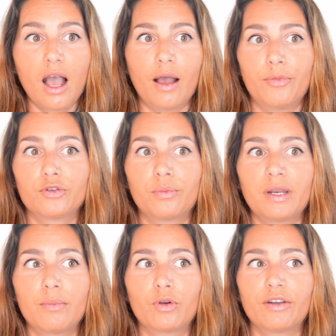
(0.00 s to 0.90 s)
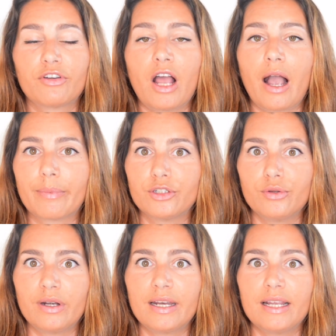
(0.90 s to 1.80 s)
There's so many more different
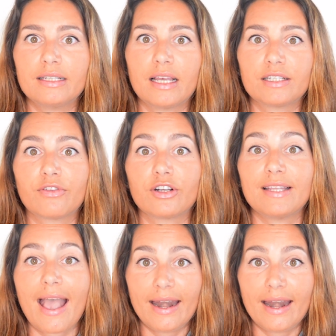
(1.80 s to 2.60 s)
opportunities as far as